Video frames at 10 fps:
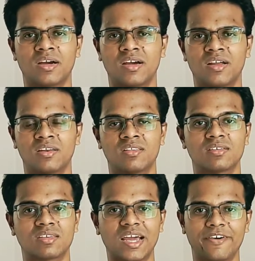and the
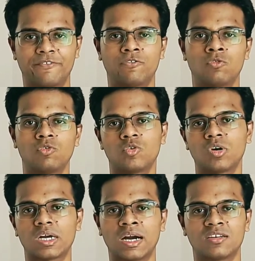staff who
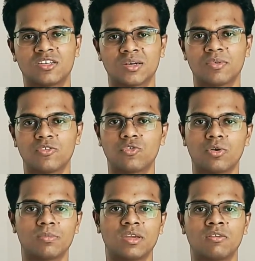took HTML
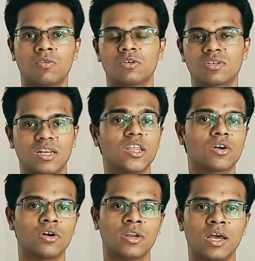for me was really
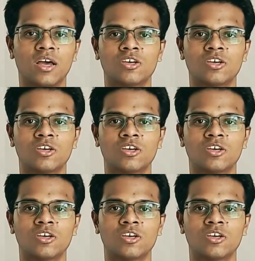good.